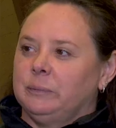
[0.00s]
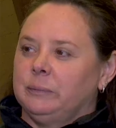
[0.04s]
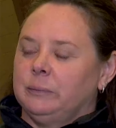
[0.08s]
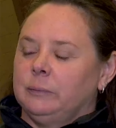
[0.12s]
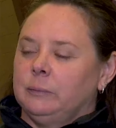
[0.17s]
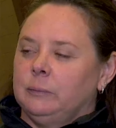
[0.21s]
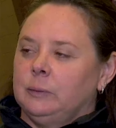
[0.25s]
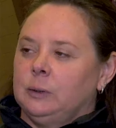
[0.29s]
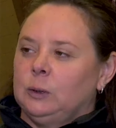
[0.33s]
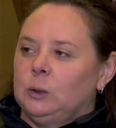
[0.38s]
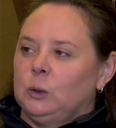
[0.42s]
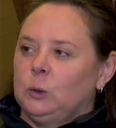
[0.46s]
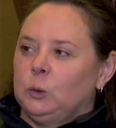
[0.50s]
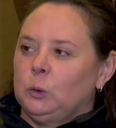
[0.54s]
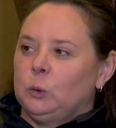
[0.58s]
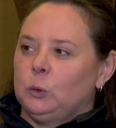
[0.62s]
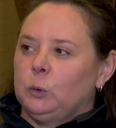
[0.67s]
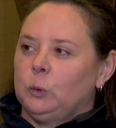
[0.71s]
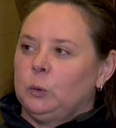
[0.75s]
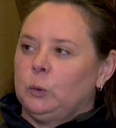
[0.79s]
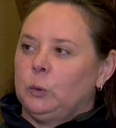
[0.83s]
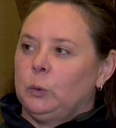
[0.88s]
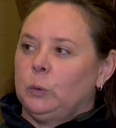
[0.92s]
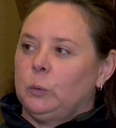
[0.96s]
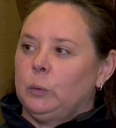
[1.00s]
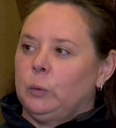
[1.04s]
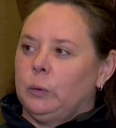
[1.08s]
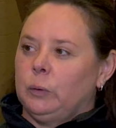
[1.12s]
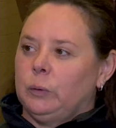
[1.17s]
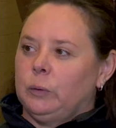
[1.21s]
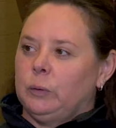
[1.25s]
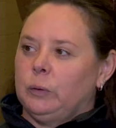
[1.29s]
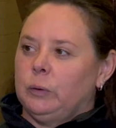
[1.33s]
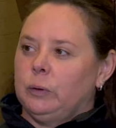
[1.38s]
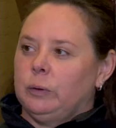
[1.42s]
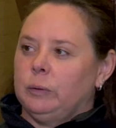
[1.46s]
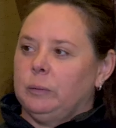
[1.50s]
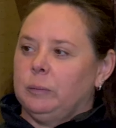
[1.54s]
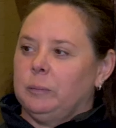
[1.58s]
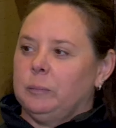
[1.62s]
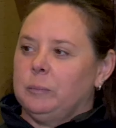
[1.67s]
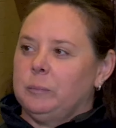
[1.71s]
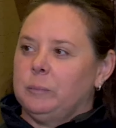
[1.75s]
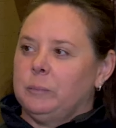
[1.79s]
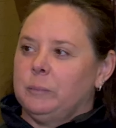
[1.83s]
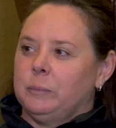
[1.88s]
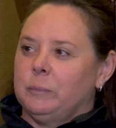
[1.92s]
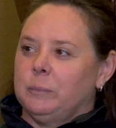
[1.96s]

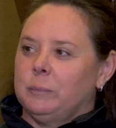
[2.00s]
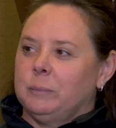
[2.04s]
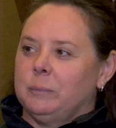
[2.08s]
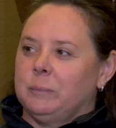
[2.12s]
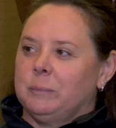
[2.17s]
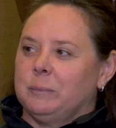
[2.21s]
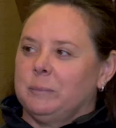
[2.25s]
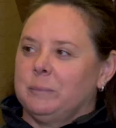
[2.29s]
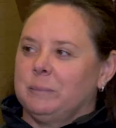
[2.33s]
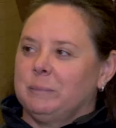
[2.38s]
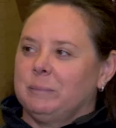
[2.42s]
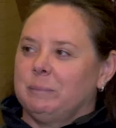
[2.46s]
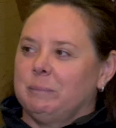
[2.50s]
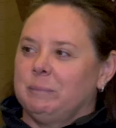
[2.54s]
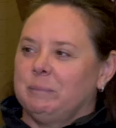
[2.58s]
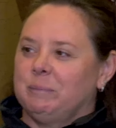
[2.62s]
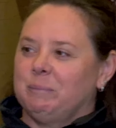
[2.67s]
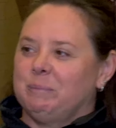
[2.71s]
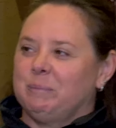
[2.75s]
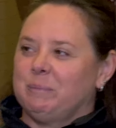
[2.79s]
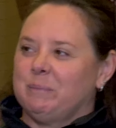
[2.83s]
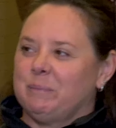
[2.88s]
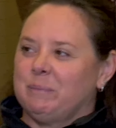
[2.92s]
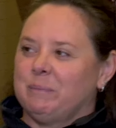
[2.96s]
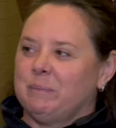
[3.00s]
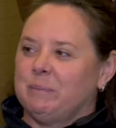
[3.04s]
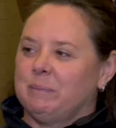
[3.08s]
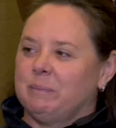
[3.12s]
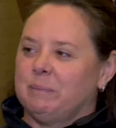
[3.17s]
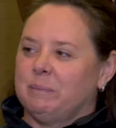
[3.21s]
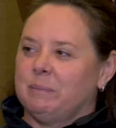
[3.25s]
(not speaking)